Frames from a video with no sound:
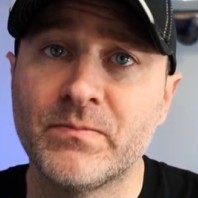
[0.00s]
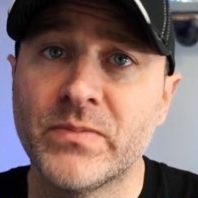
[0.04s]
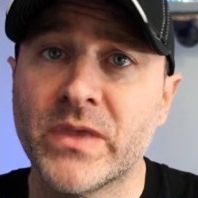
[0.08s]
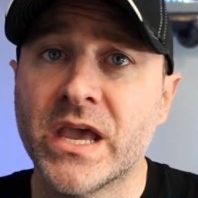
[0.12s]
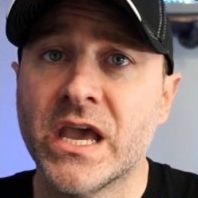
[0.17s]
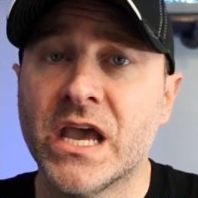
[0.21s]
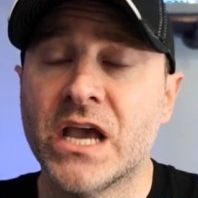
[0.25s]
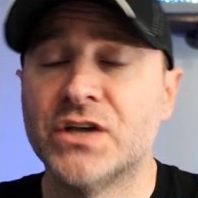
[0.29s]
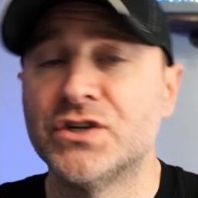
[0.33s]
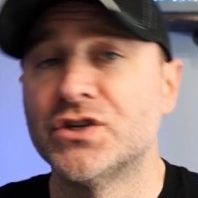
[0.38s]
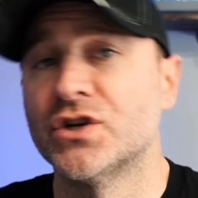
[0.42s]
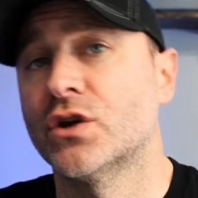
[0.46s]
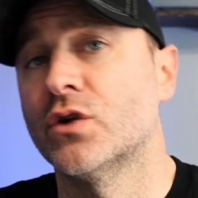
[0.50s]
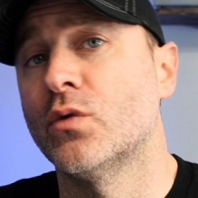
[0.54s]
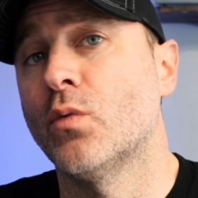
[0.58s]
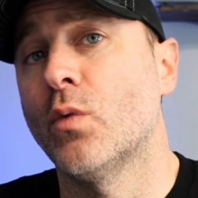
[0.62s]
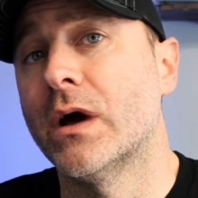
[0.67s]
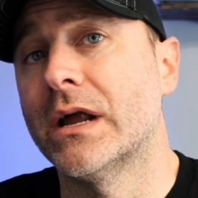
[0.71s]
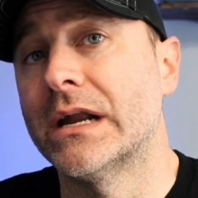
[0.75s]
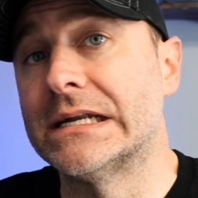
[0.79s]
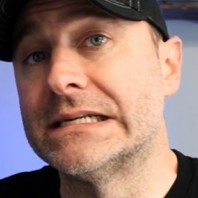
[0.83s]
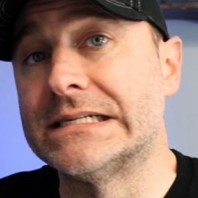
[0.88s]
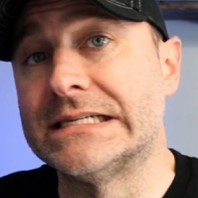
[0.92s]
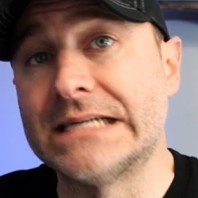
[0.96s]
and have
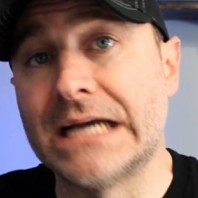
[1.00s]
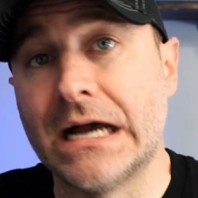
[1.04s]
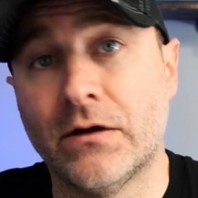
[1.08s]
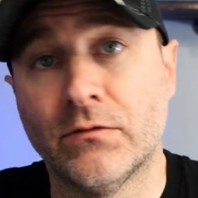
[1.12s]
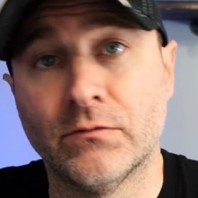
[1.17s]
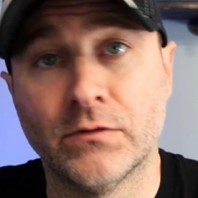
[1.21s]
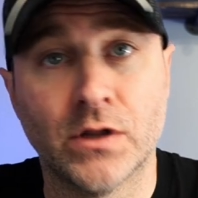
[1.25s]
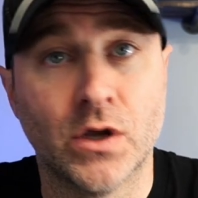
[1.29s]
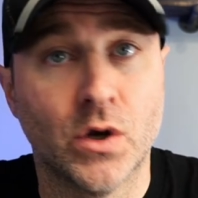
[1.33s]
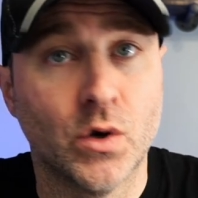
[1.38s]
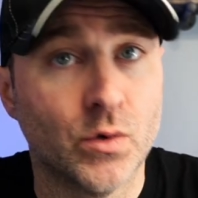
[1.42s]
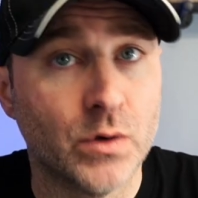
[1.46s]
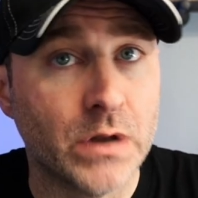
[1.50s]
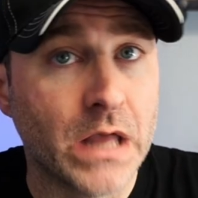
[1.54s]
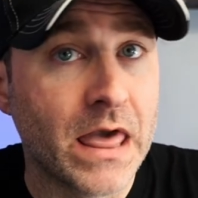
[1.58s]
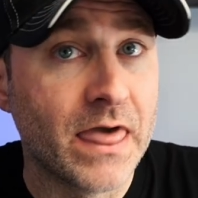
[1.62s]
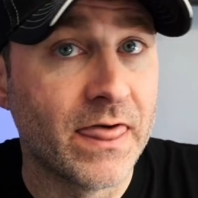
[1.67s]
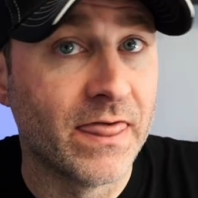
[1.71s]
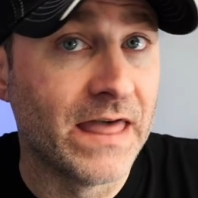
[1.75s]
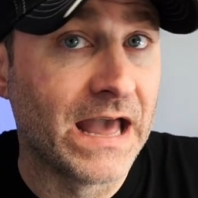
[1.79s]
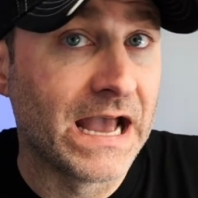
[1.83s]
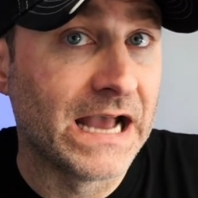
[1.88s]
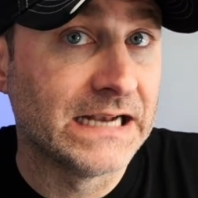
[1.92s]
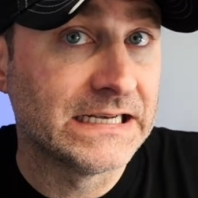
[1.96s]
someone really talk you
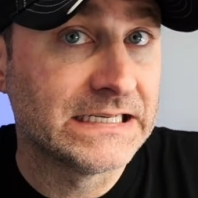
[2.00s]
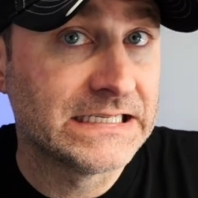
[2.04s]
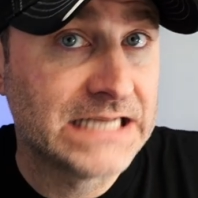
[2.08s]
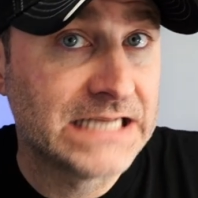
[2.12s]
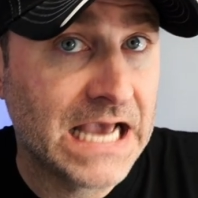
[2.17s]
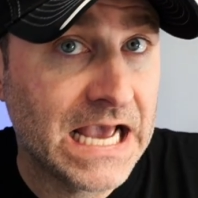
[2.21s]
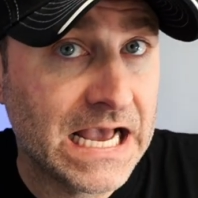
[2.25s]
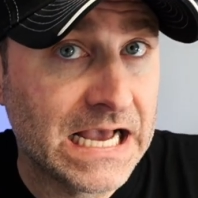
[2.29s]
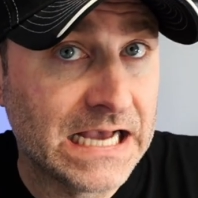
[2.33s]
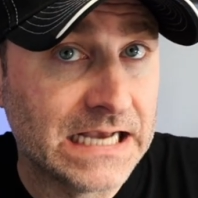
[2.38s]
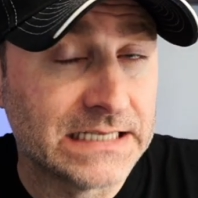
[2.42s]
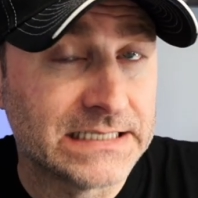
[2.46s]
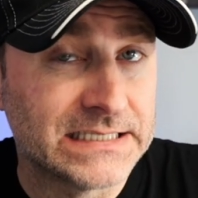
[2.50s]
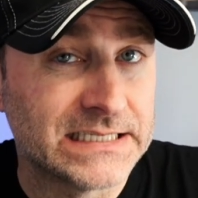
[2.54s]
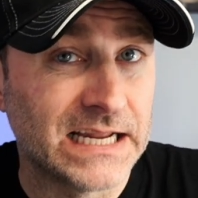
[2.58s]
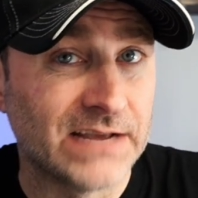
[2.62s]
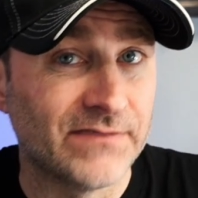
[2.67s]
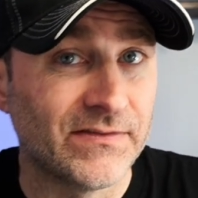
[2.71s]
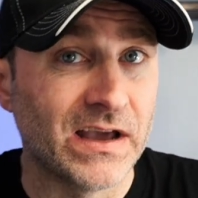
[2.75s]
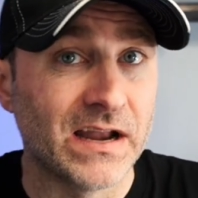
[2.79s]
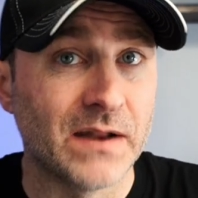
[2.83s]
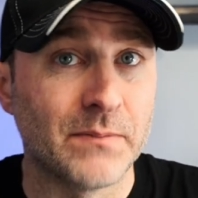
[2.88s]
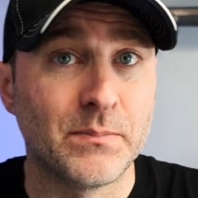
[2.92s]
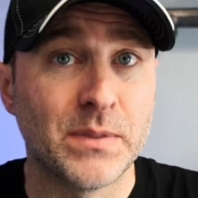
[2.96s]
through why the
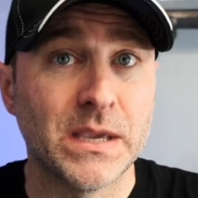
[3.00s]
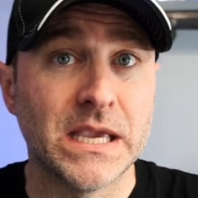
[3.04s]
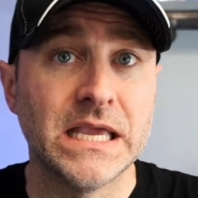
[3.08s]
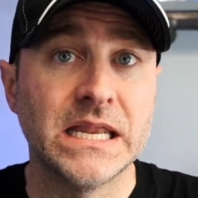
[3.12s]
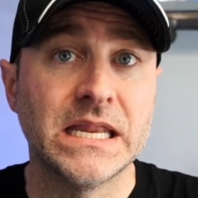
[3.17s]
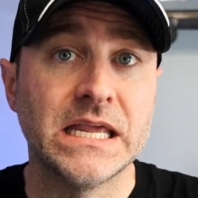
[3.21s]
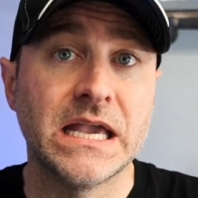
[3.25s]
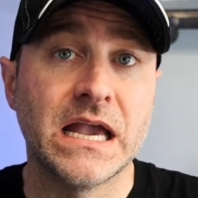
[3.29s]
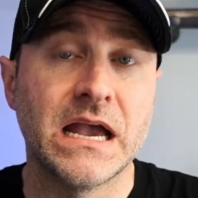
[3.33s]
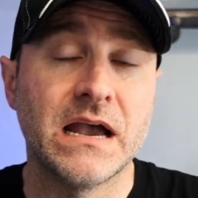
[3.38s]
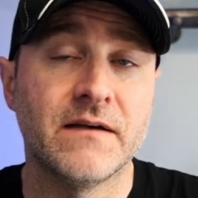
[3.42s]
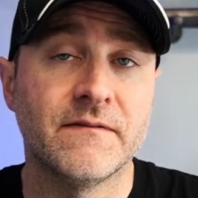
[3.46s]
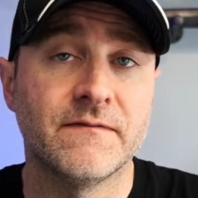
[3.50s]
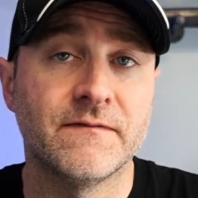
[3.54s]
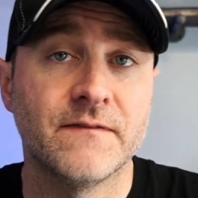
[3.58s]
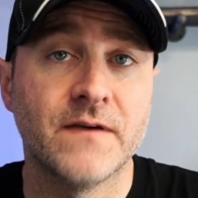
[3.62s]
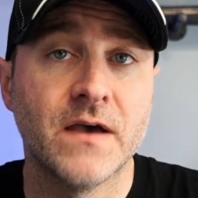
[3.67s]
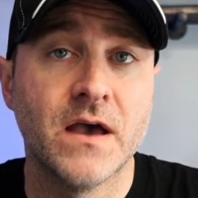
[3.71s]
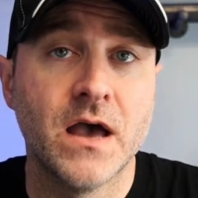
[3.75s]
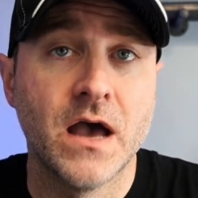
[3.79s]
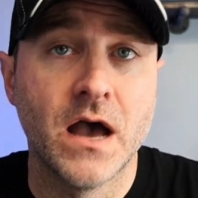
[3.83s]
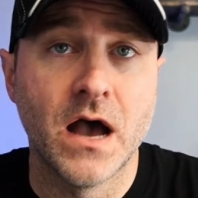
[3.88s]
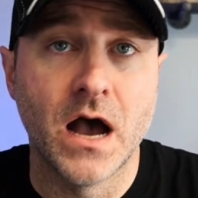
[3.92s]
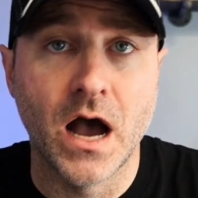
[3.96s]
answers are the answers
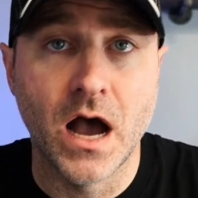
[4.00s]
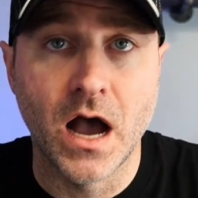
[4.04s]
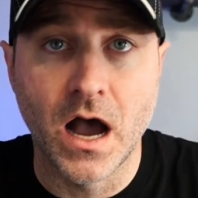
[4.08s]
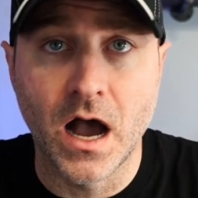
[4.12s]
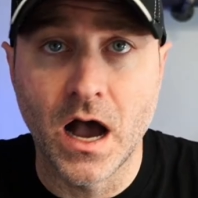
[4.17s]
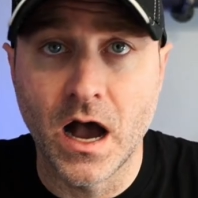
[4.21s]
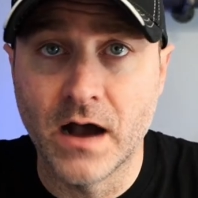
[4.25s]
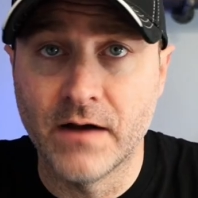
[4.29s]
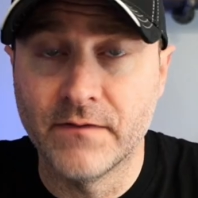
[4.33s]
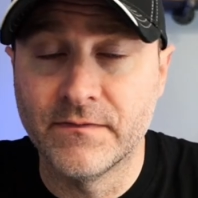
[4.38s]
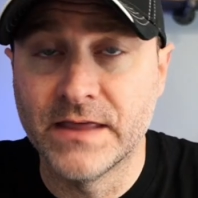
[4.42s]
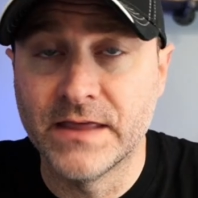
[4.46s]
that they are.